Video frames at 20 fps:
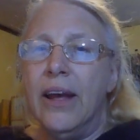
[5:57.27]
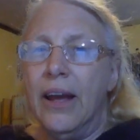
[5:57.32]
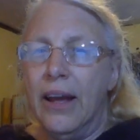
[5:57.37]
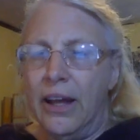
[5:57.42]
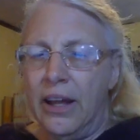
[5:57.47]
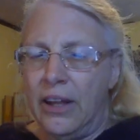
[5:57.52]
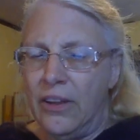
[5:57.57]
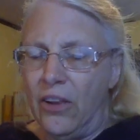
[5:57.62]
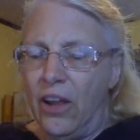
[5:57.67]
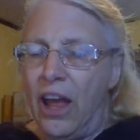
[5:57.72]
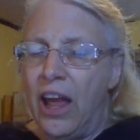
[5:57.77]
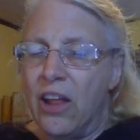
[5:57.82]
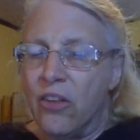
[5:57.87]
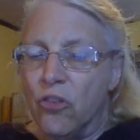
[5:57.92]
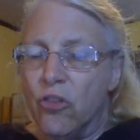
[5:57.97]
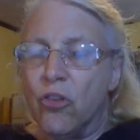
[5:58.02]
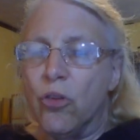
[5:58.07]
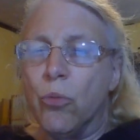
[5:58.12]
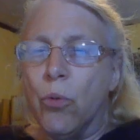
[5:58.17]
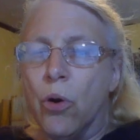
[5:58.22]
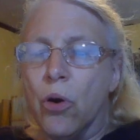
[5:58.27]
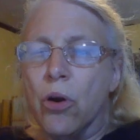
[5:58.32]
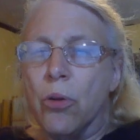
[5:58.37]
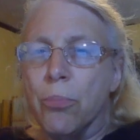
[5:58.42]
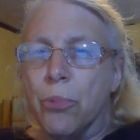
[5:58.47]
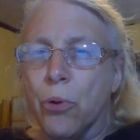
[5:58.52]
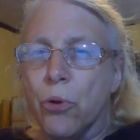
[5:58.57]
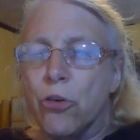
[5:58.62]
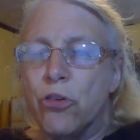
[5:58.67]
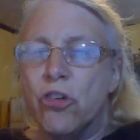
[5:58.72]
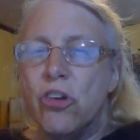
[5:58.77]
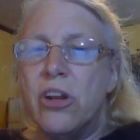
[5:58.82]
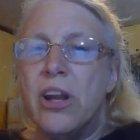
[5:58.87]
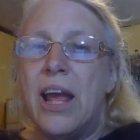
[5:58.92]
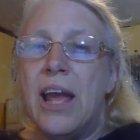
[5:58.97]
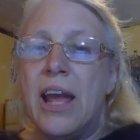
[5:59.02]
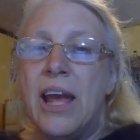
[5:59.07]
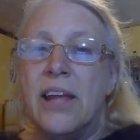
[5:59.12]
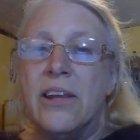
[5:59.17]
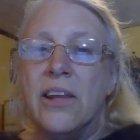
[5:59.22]
and hence the word abortion,
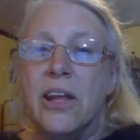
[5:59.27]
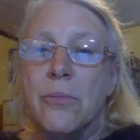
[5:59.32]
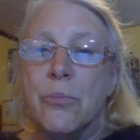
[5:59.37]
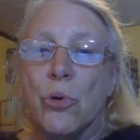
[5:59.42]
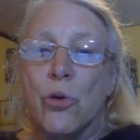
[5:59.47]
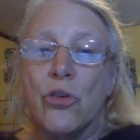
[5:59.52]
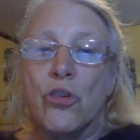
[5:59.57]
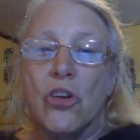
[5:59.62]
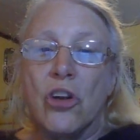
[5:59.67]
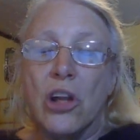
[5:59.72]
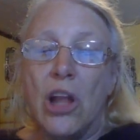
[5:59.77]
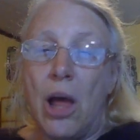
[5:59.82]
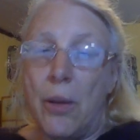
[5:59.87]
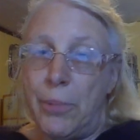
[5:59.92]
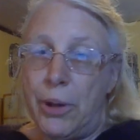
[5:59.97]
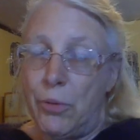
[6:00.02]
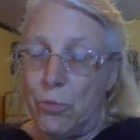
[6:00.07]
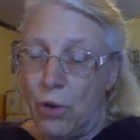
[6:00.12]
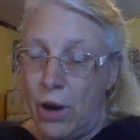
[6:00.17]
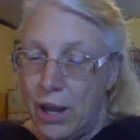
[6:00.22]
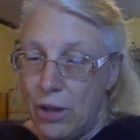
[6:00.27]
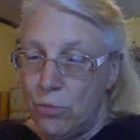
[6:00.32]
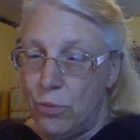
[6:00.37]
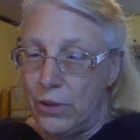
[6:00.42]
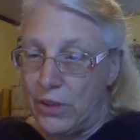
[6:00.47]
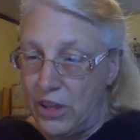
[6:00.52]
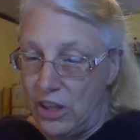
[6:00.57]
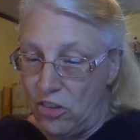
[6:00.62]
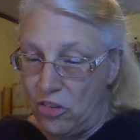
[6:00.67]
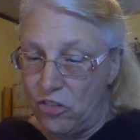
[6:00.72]
and the abortion lobby ran with it.